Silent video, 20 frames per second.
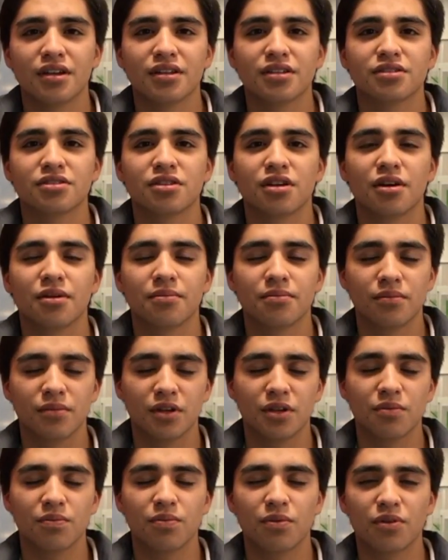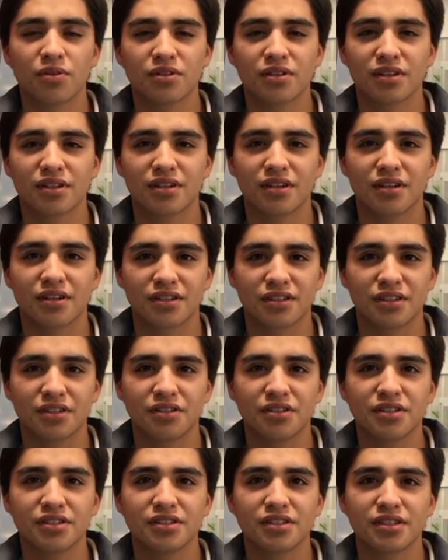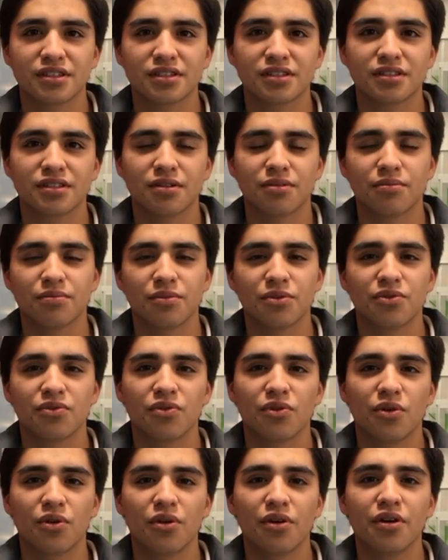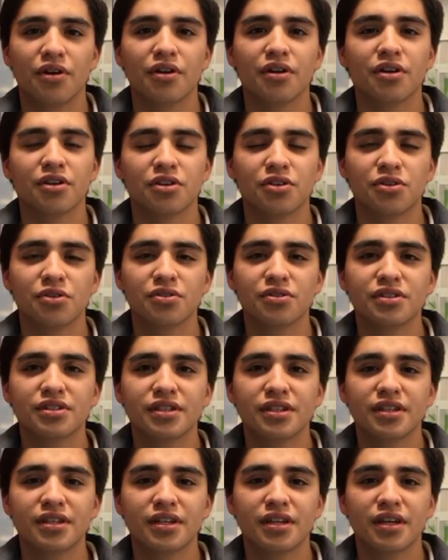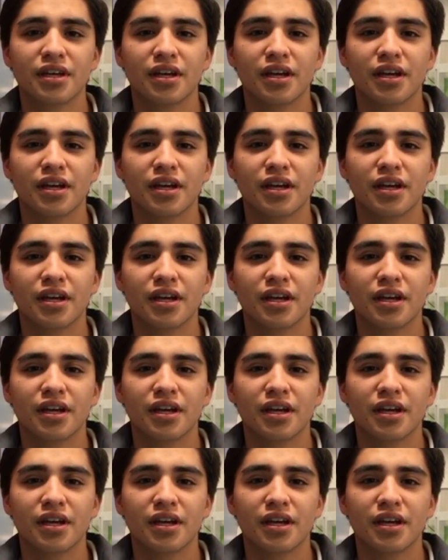some important characteristics before use it,